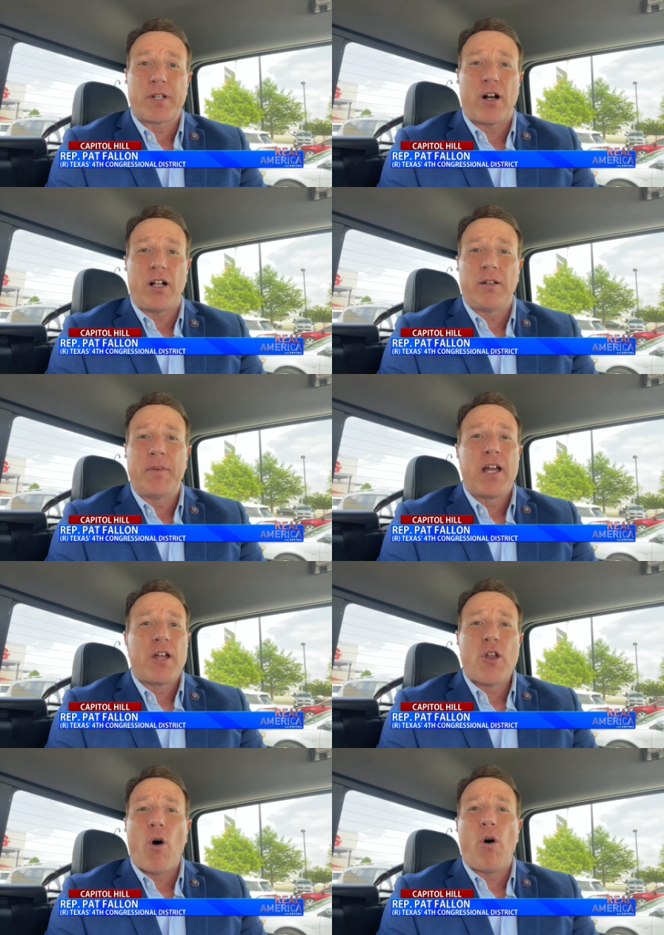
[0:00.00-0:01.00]
We call them
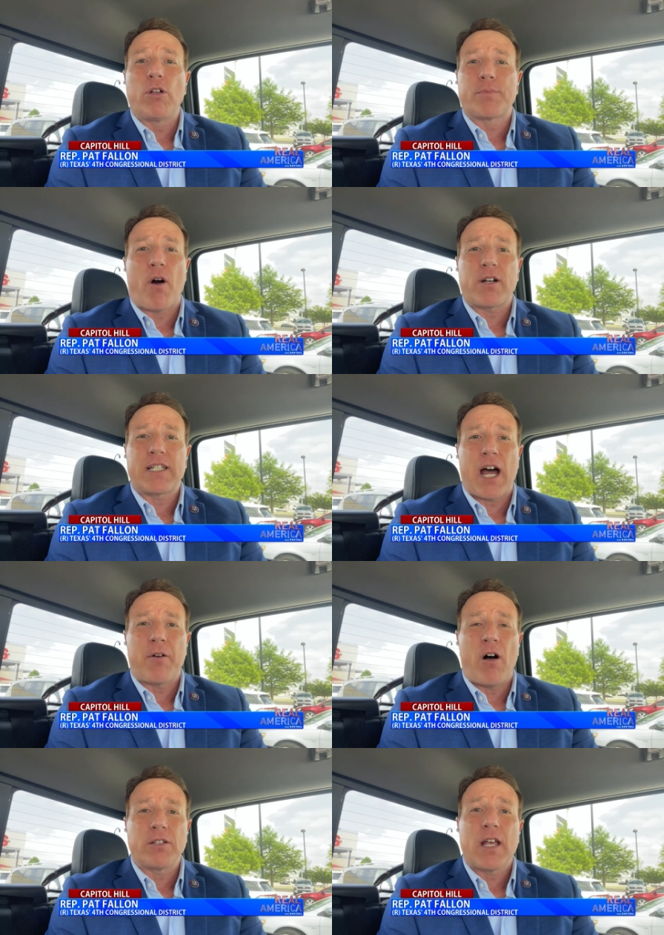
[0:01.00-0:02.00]
no holds bar town
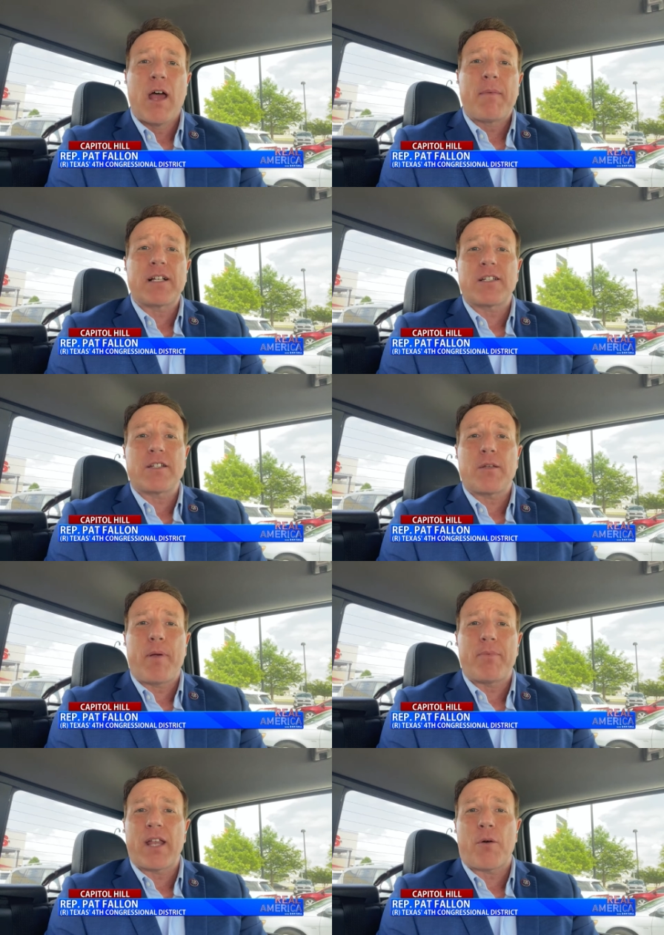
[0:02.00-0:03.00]
halls because these are the
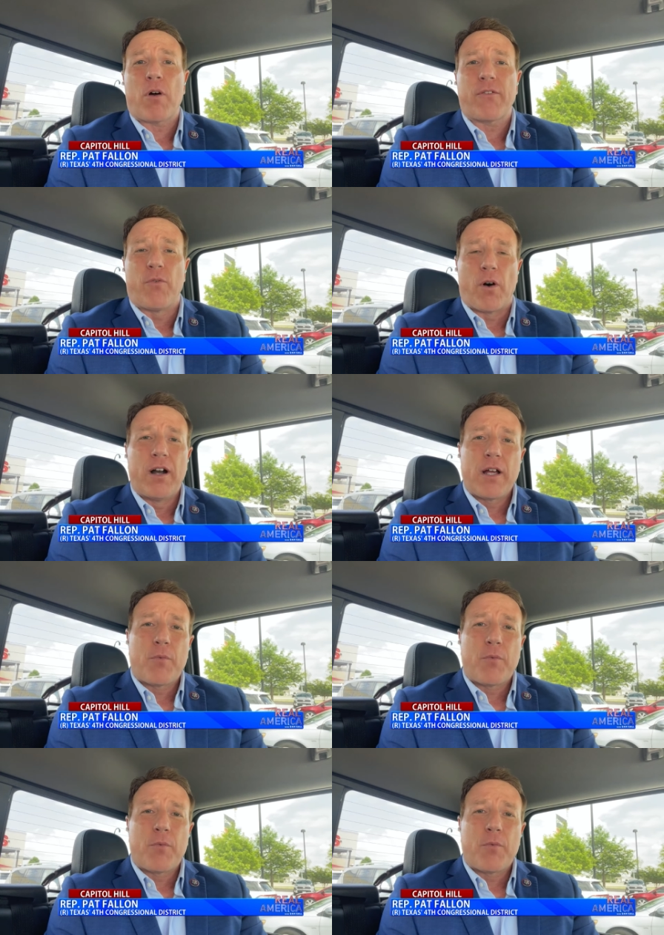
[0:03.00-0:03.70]
people that I work for.